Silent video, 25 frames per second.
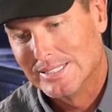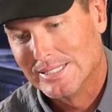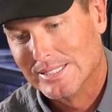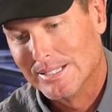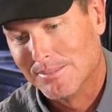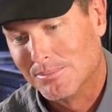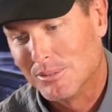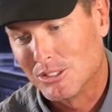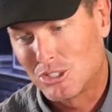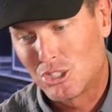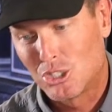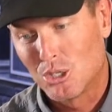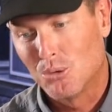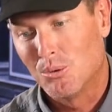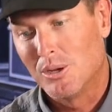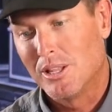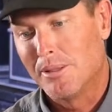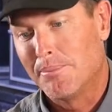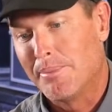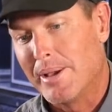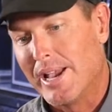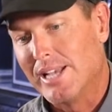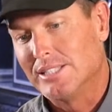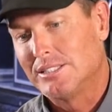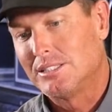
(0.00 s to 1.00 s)
I'm not sure whether
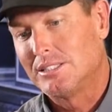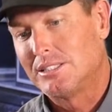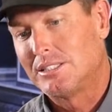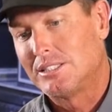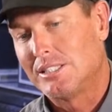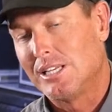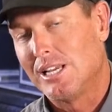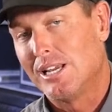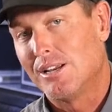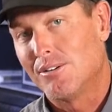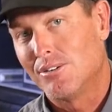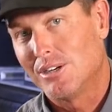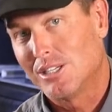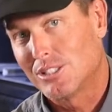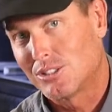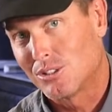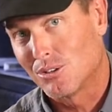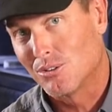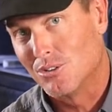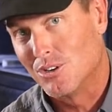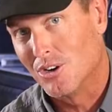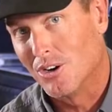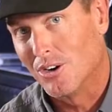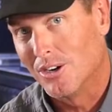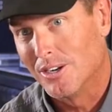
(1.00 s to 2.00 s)
Baz is serious
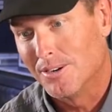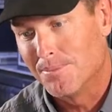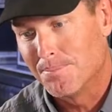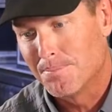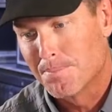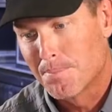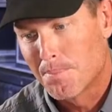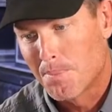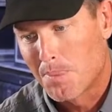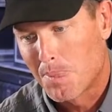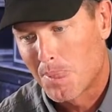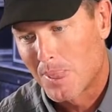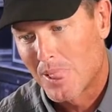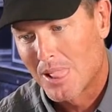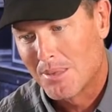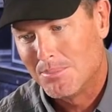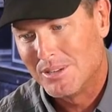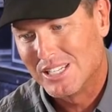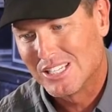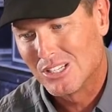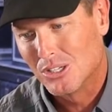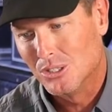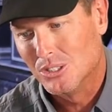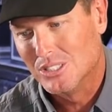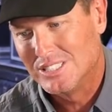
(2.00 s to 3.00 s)
or not,
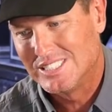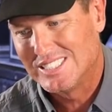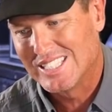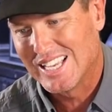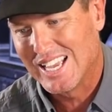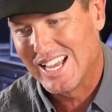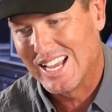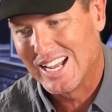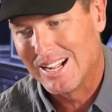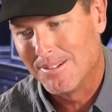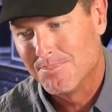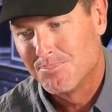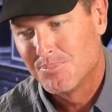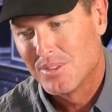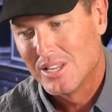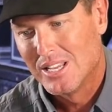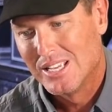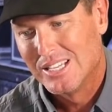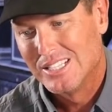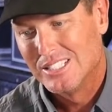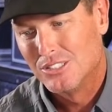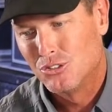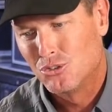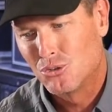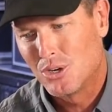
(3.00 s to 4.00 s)
because
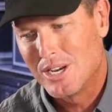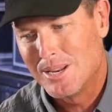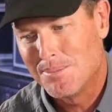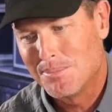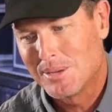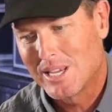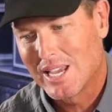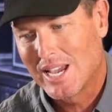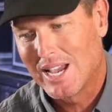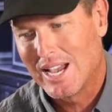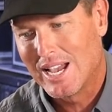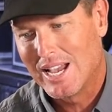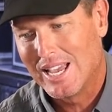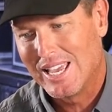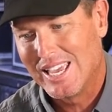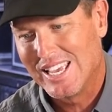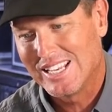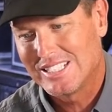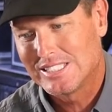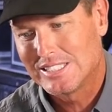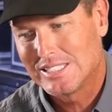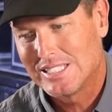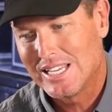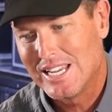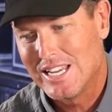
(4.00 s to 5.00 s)
dream car
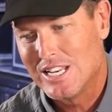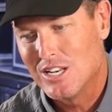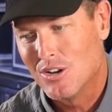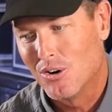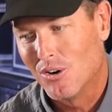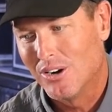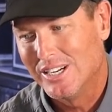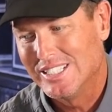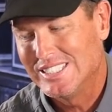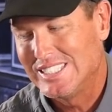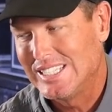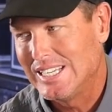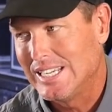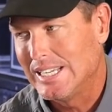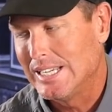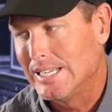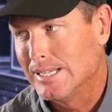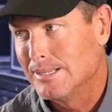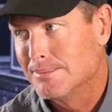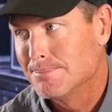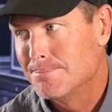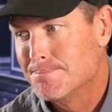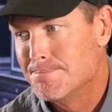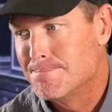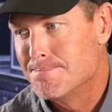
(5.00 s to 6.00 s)
XC90.
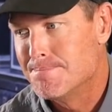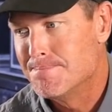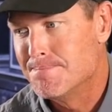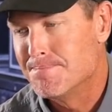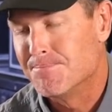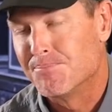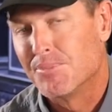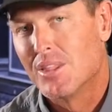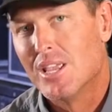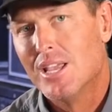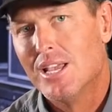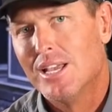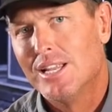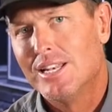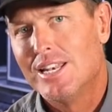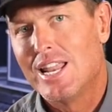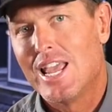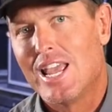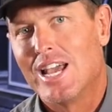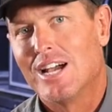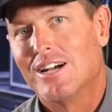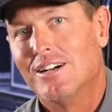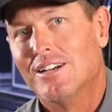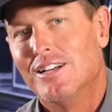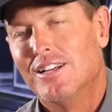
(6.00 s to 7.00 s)

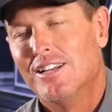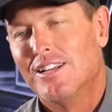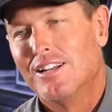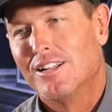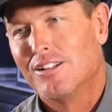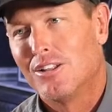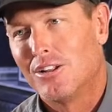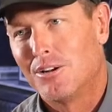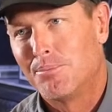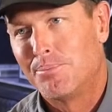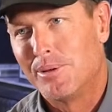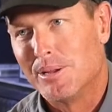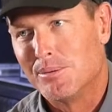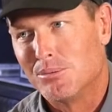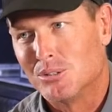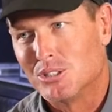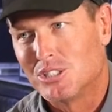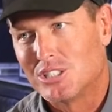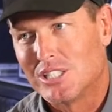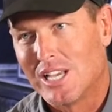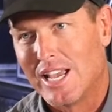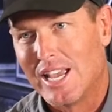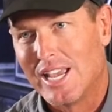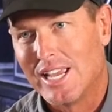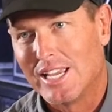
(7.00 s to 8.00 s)
Now, a lot of people are
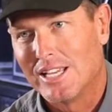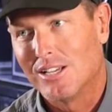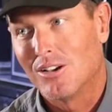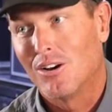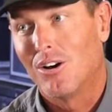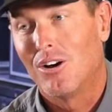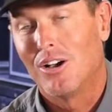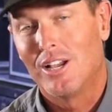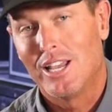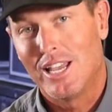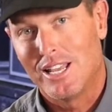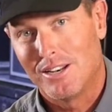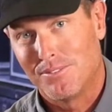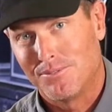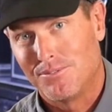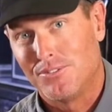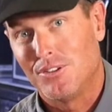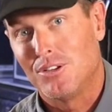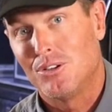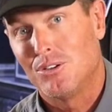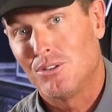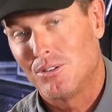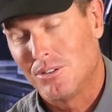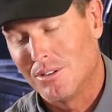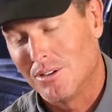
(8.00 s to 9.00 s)
saying, I had a
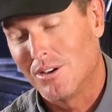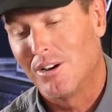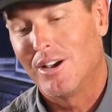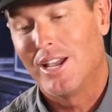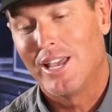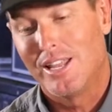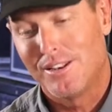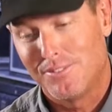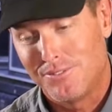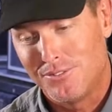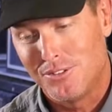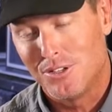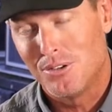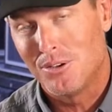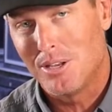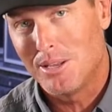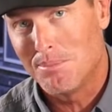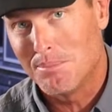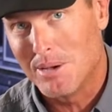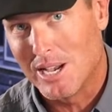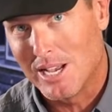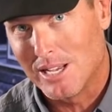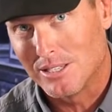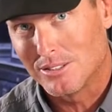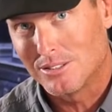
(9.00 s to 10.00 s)
few
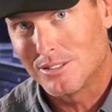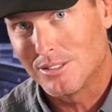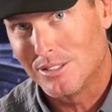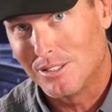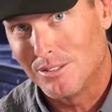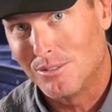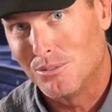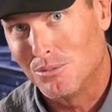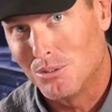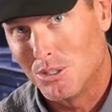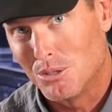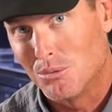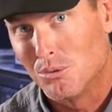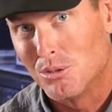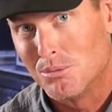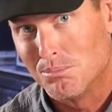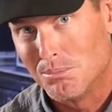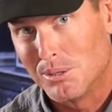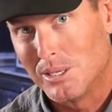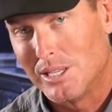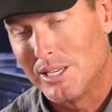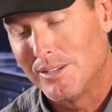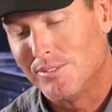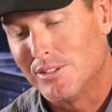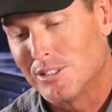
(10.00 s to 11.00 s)
emails, you wouldn't
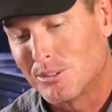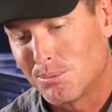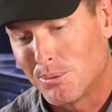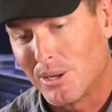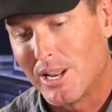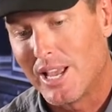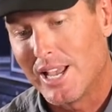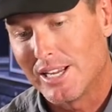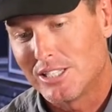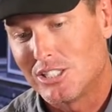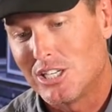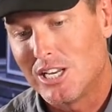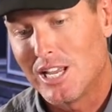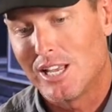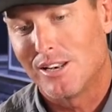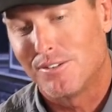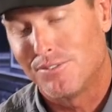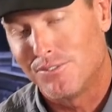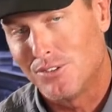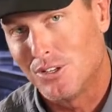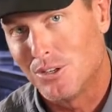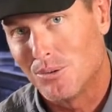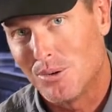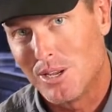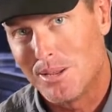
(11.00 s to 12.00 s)
believe this, but I actually had a
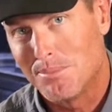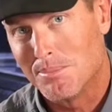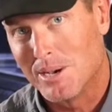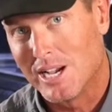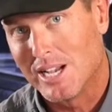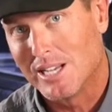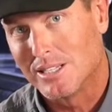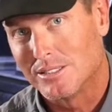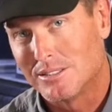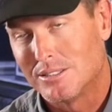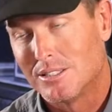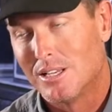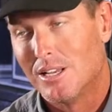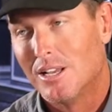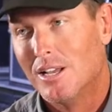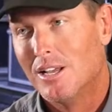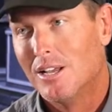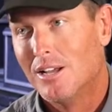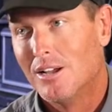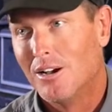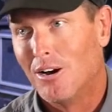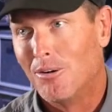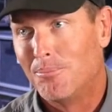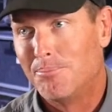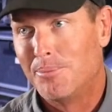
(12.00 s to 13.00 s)
few emails
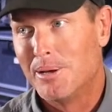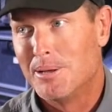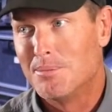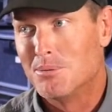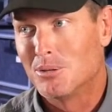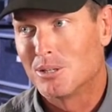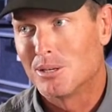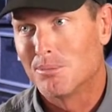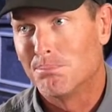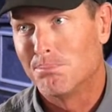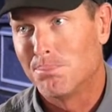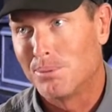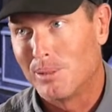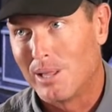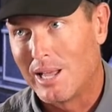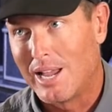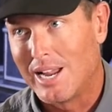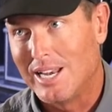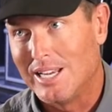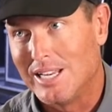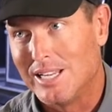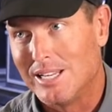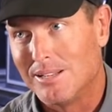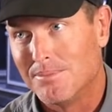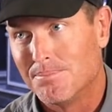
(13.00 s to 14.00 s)
of people
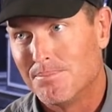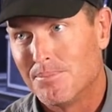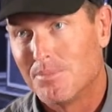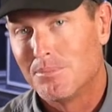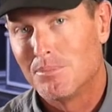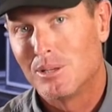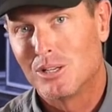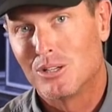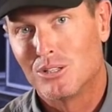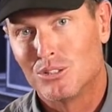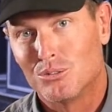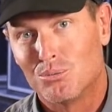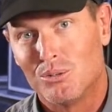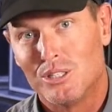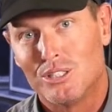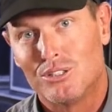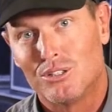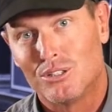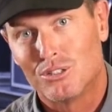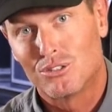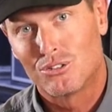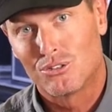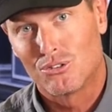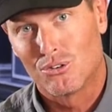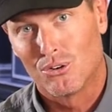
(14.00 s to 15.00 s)
complaining because we
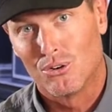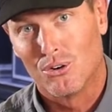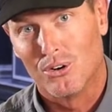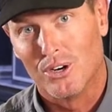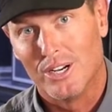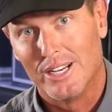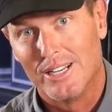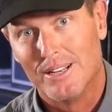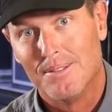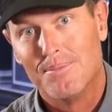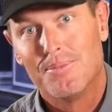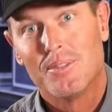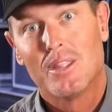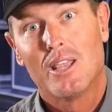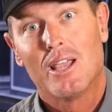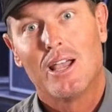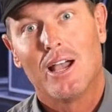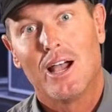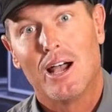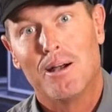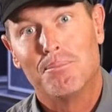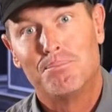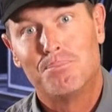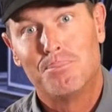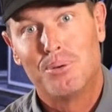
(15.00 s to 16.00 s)
destroyed
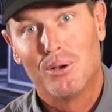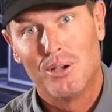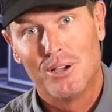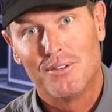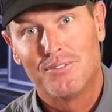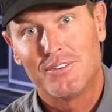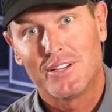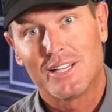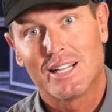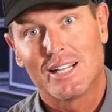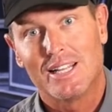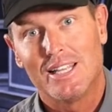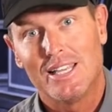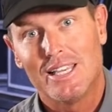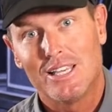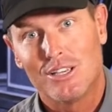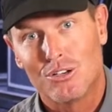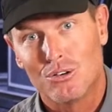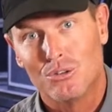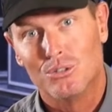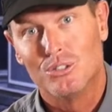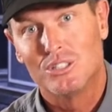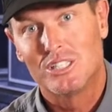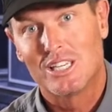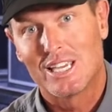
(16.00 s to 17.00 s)
a perfectly
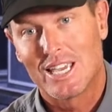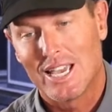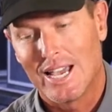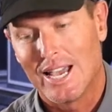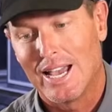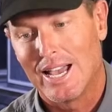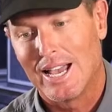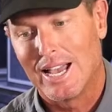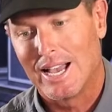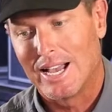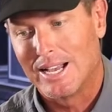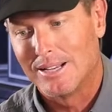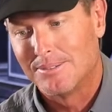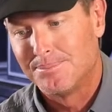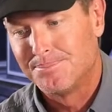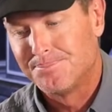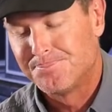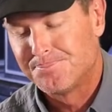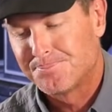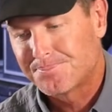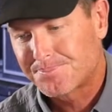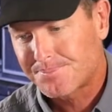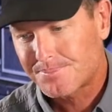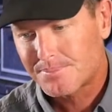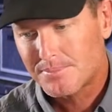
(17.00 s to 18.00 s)
good car.
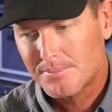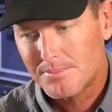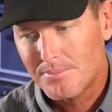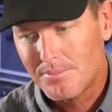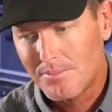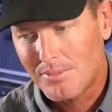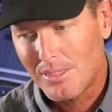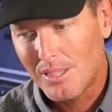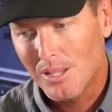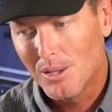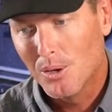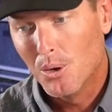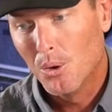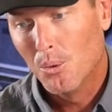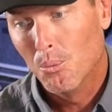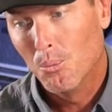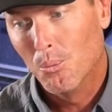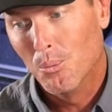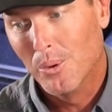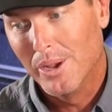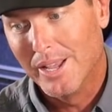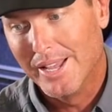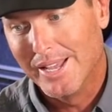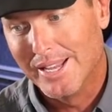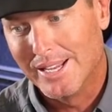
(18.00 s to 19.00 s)

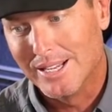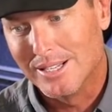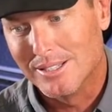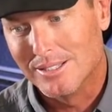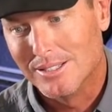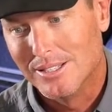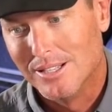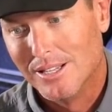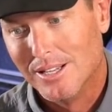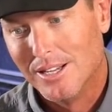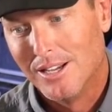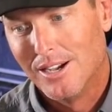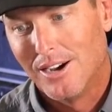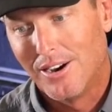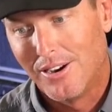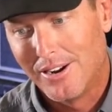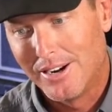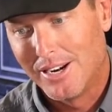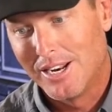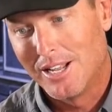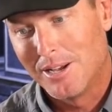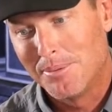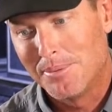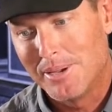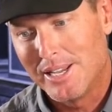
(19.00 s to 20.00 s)
Wow, I don't
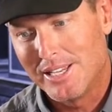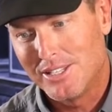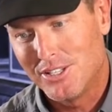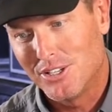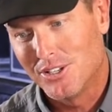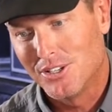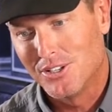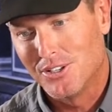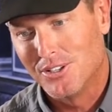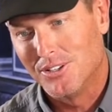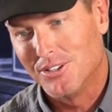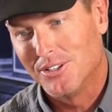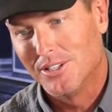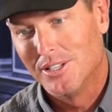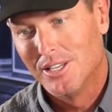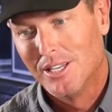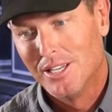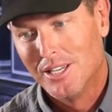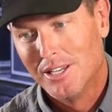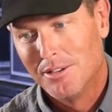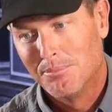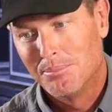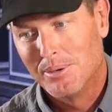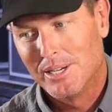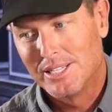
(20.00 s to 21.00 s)
know about you,
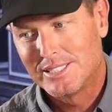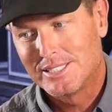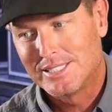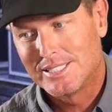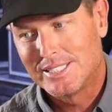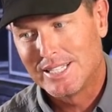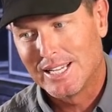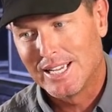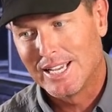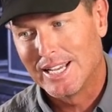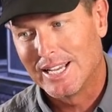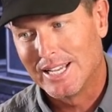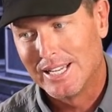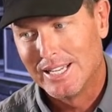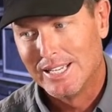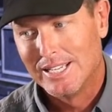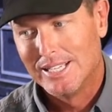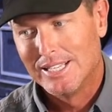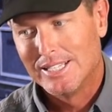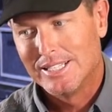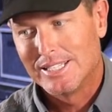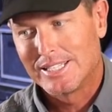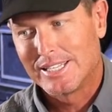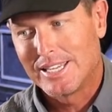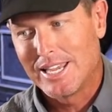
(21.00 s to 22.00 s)
but the
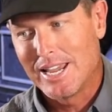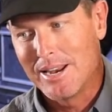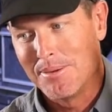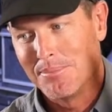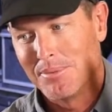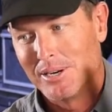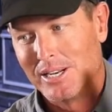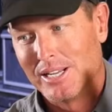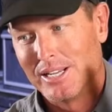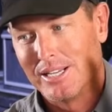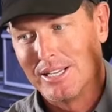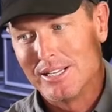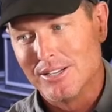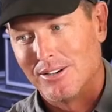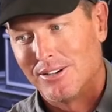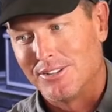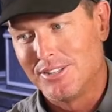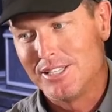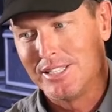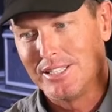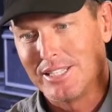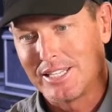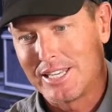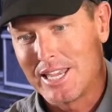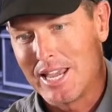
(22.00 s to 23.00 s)
camera, I
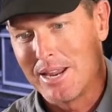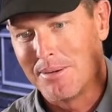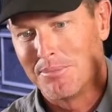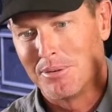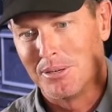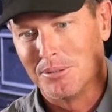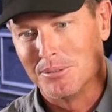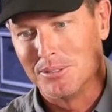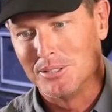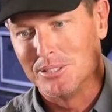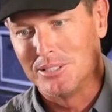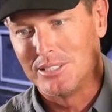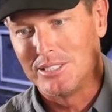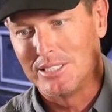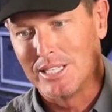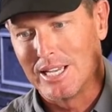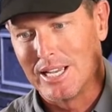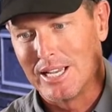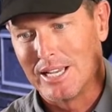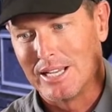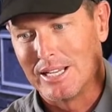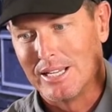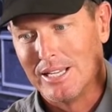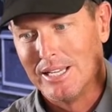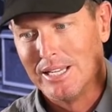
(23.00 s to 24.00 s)
think the camera was,
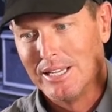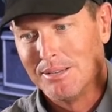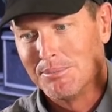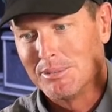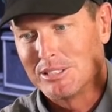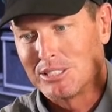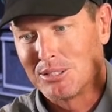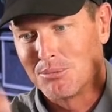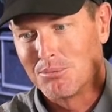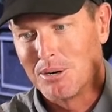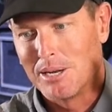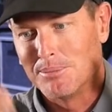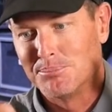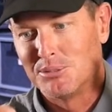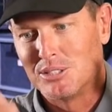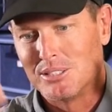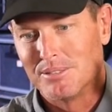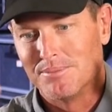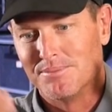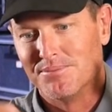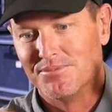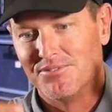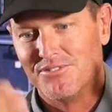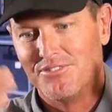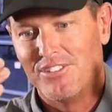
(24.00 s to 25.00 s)
must have rubbed
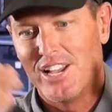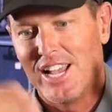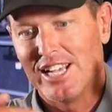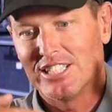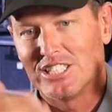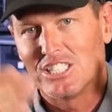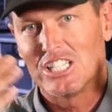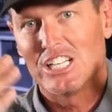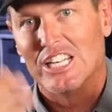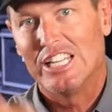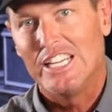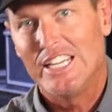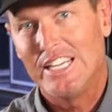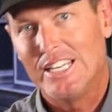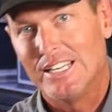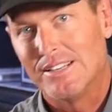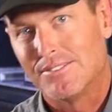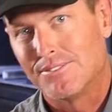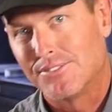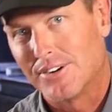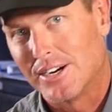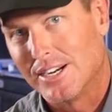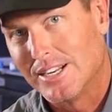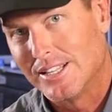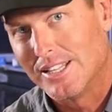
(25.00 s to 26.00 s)
some Vaseline in
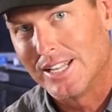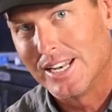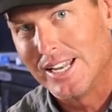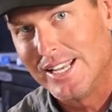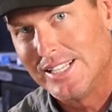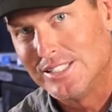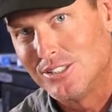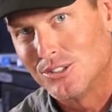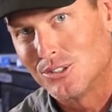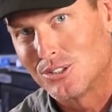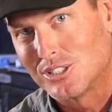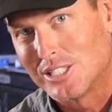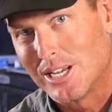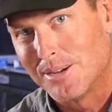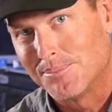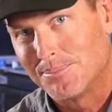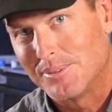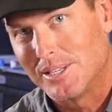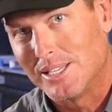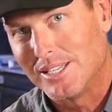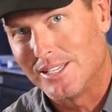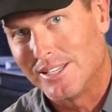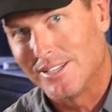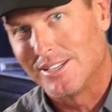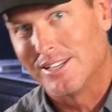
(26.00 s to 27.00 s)
front of the lens or
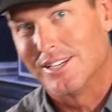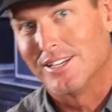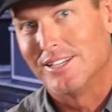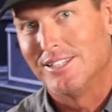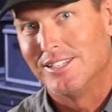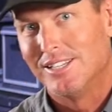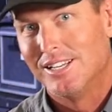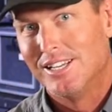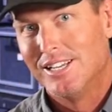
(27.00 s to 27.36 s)
something, you know,